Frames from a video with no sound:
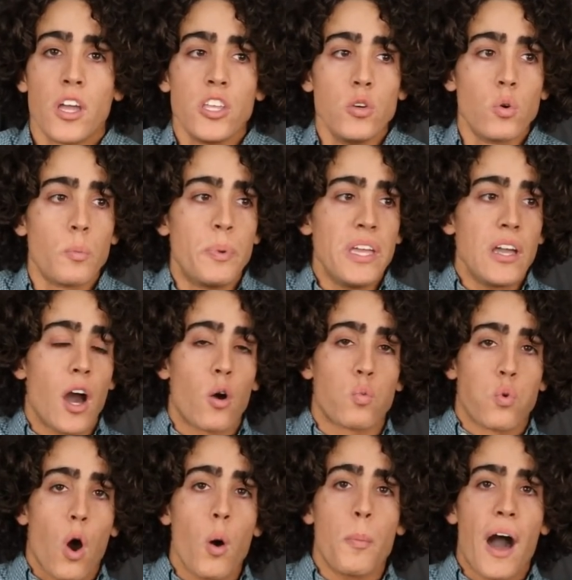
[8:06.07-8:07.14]
You will be a
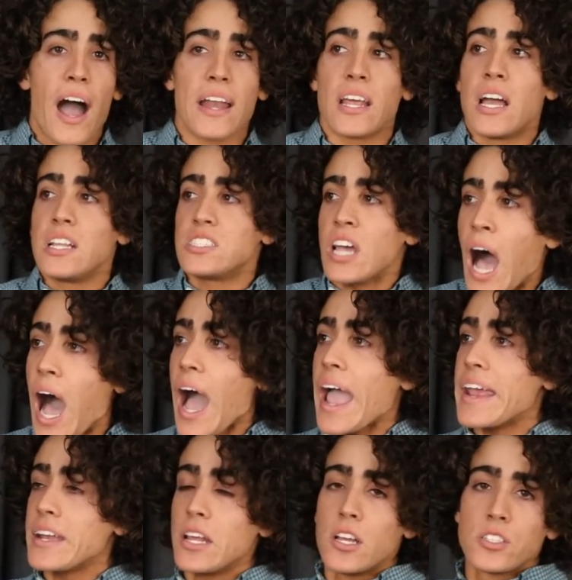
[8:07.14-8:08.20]
robot
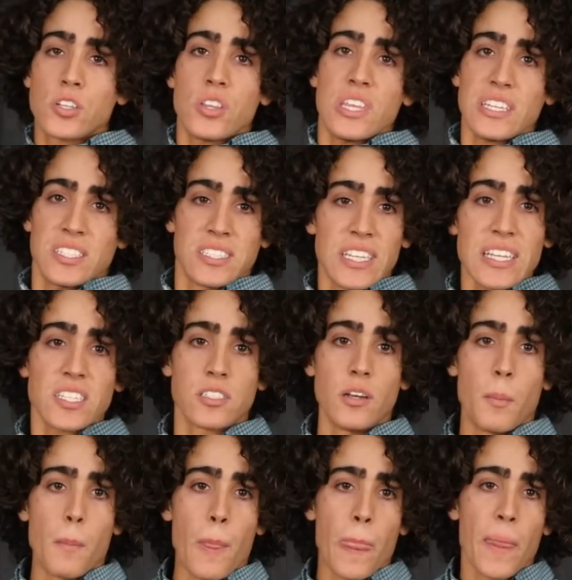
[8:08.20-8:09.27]
tied to this
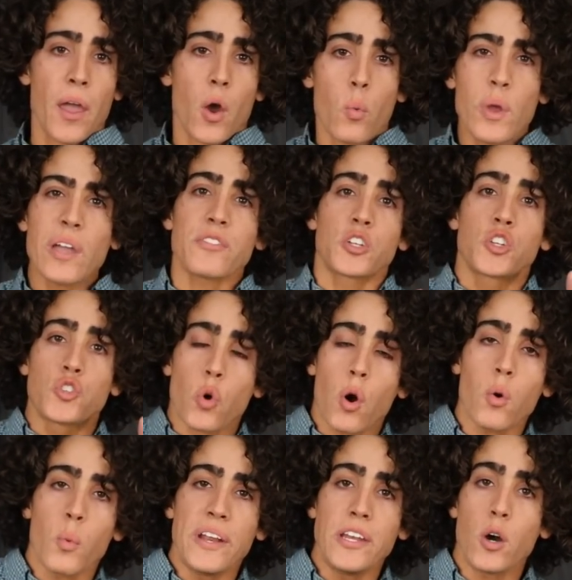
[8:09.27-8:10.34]
system we have a
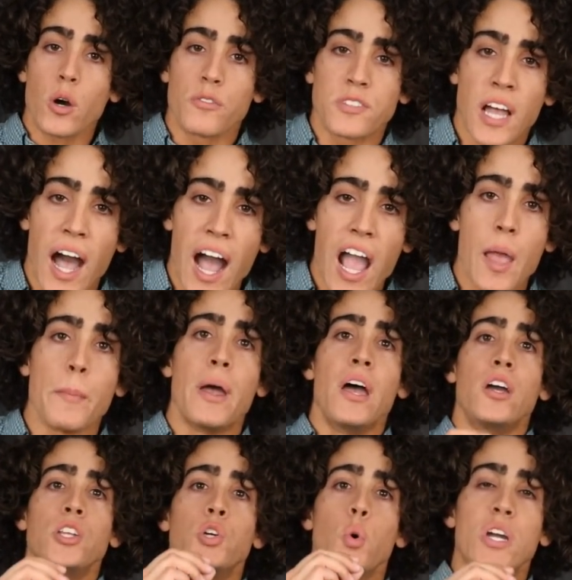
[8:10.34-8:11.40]
short window of time
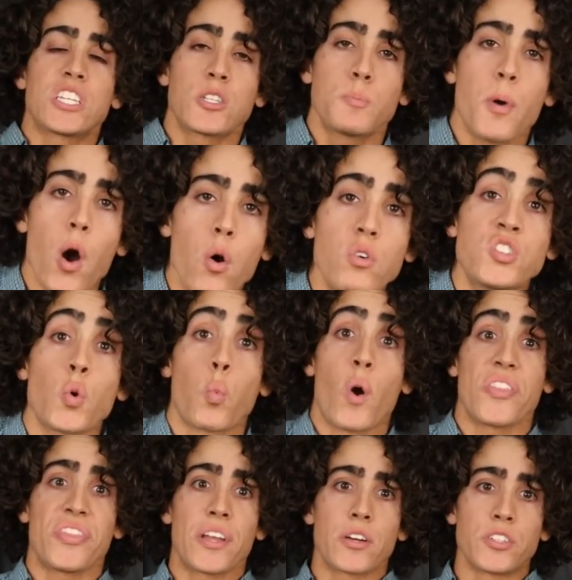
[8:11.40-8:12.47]
to expose
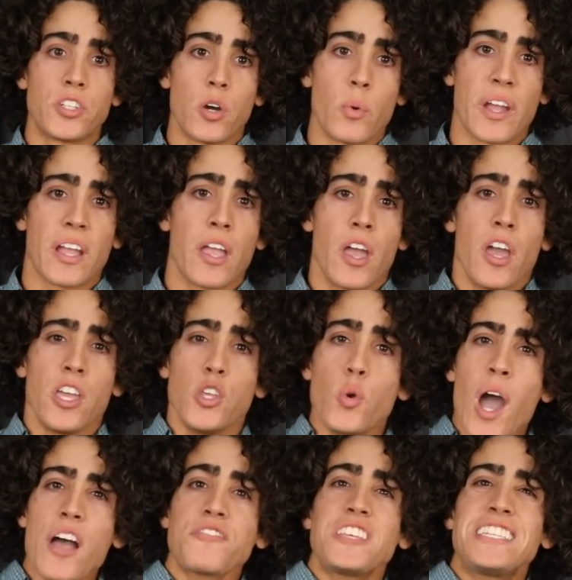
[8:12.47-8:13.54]
what they're doing.
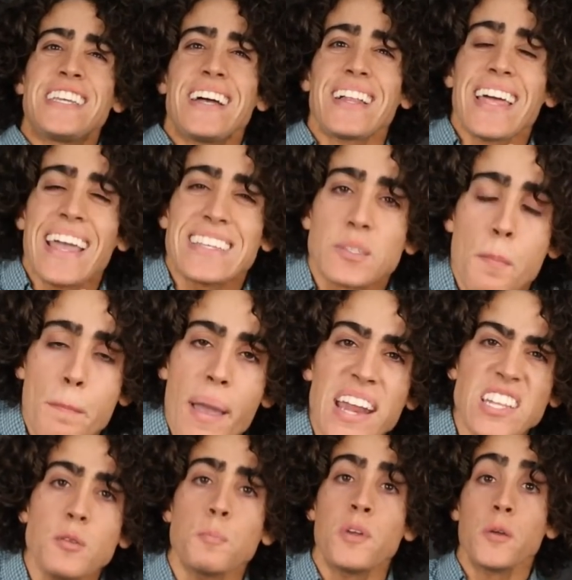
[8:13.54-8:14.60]
You have to tell as
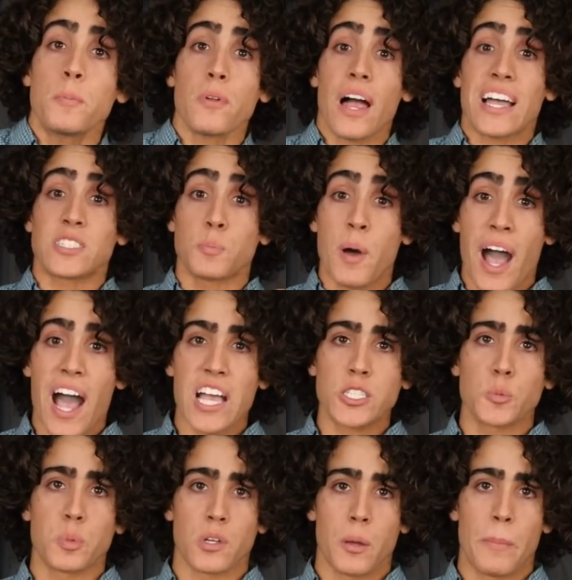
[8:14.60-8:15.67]
many people as
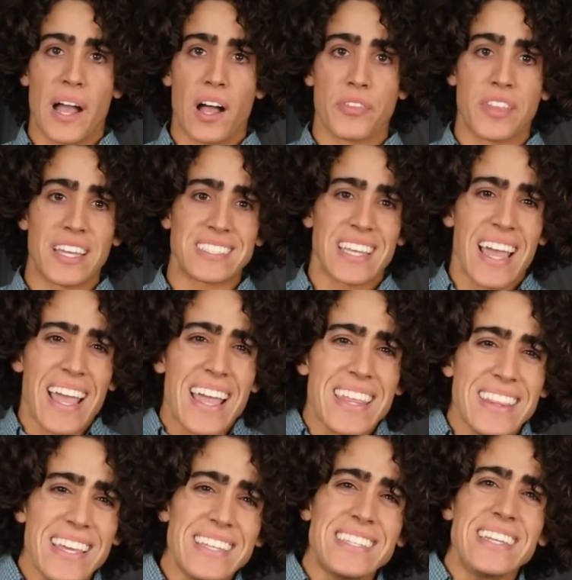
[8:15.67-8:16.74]
possible about this.
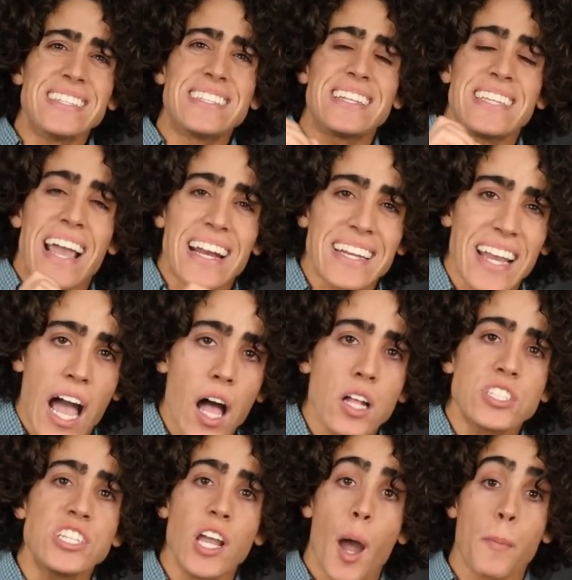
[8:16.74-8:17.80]
This is a
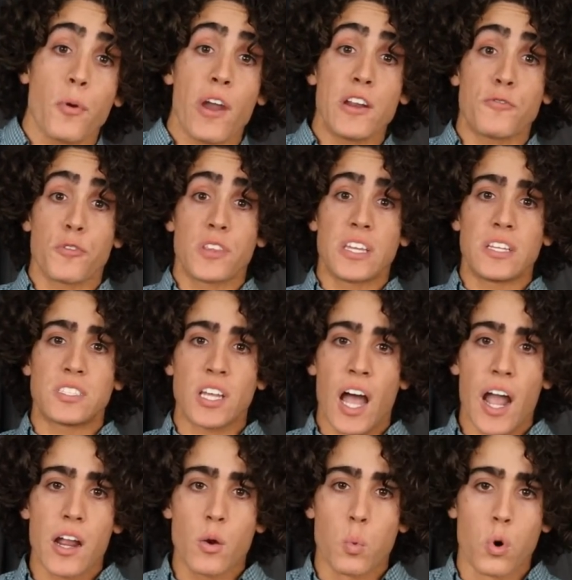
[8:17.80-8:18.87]
technology upgrade for the
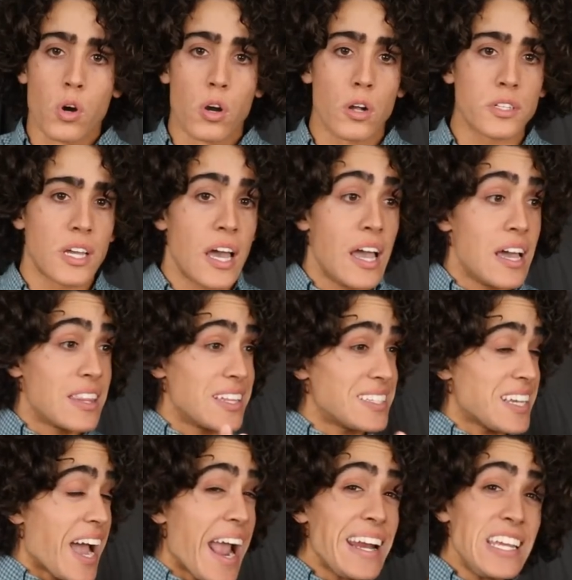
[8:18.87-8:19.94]
entire world. The
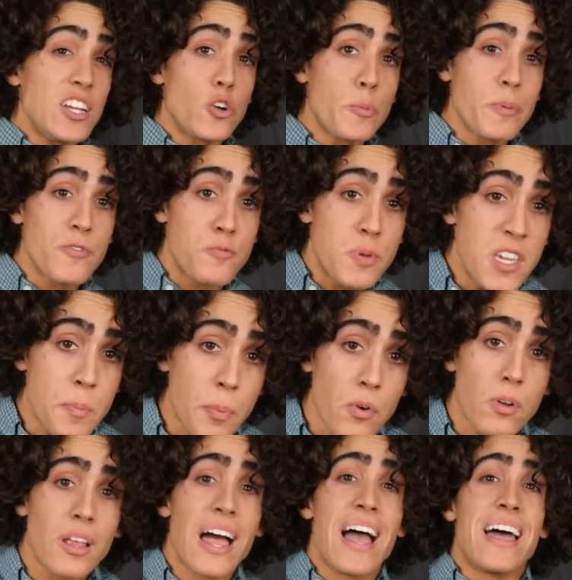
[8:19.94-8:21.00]
tiny group of
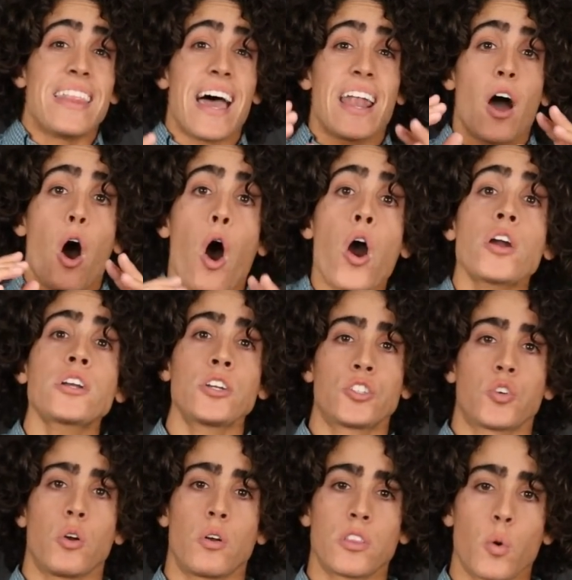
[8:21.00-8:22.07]
people that are
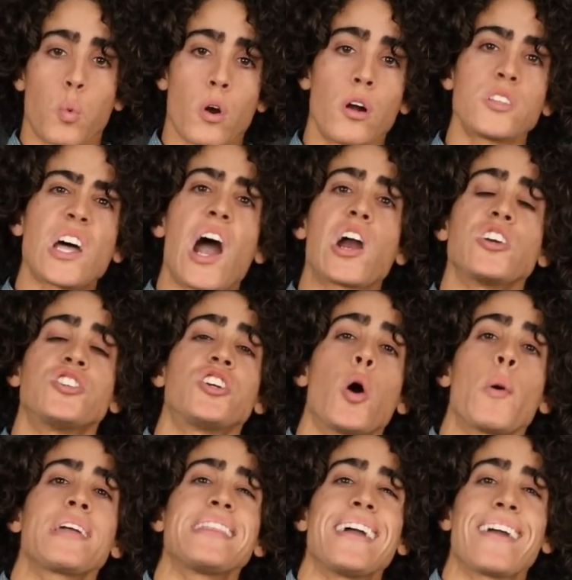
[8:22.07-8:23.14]
controlling the world are
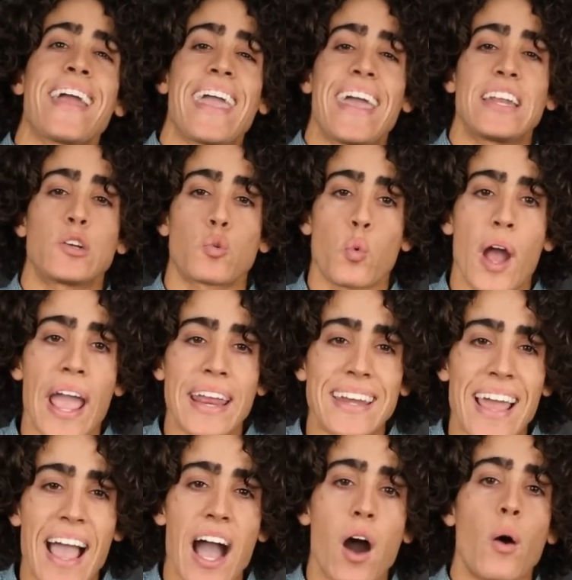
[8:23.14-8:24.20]
showing their hand right
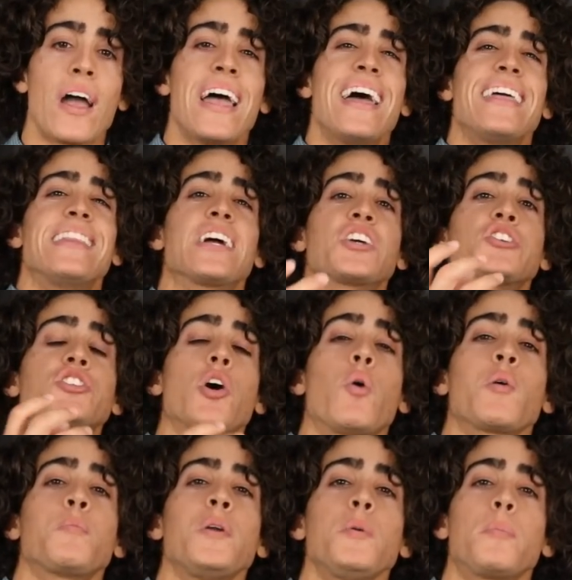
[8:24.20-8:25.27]
now. They're
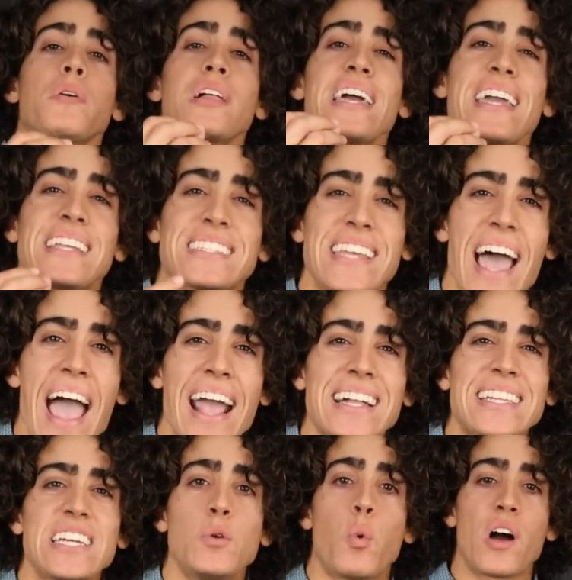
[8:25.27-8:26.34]
showing people
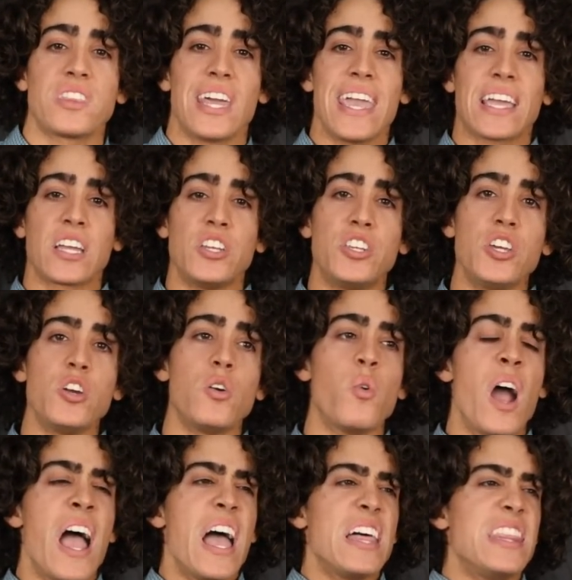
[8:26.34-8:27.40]
exactly what they can
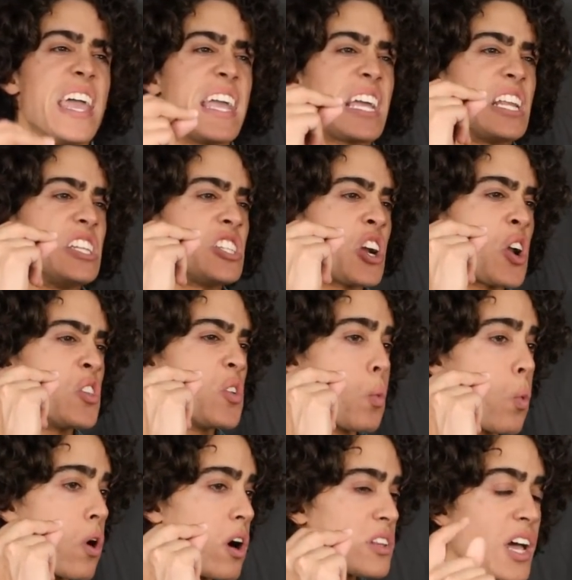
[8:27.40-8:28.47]
do. They can turn the
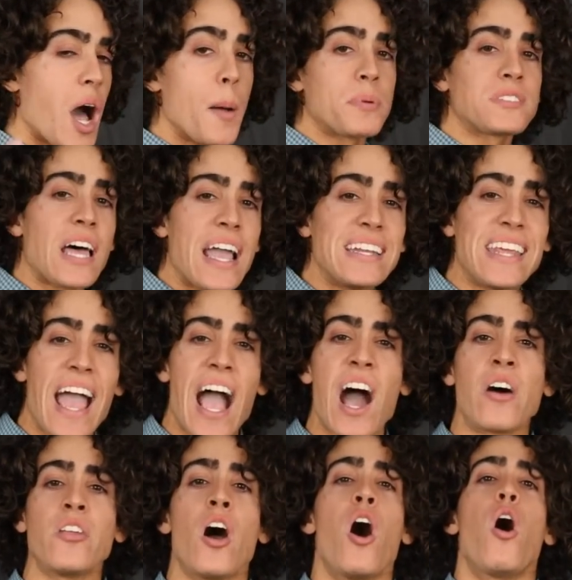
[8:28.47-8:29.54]
world upside
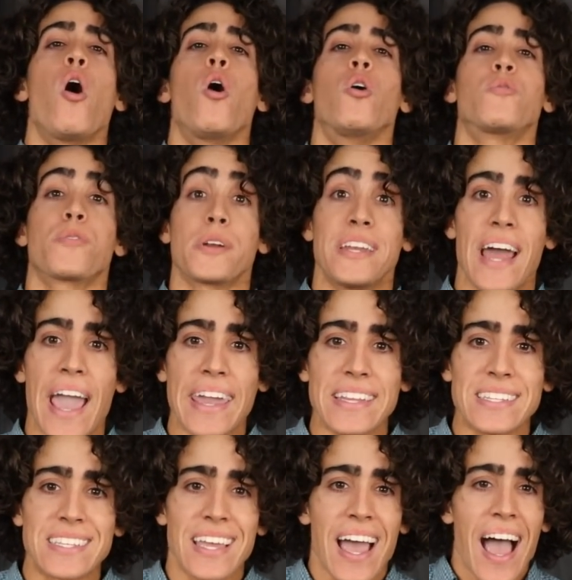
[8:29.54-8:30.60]
down
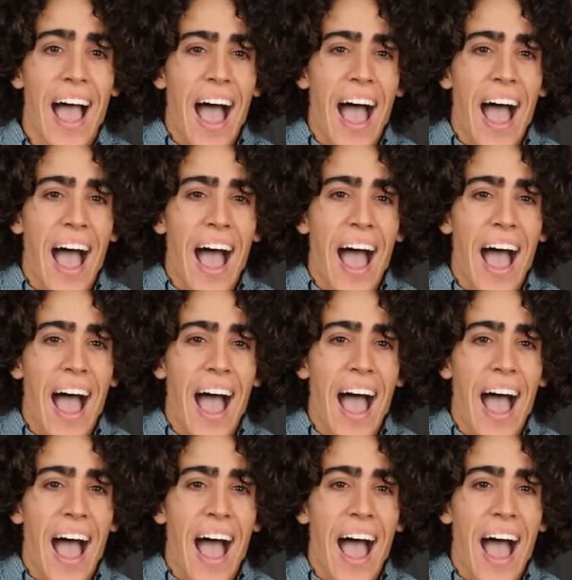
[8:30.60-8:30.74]
overnight.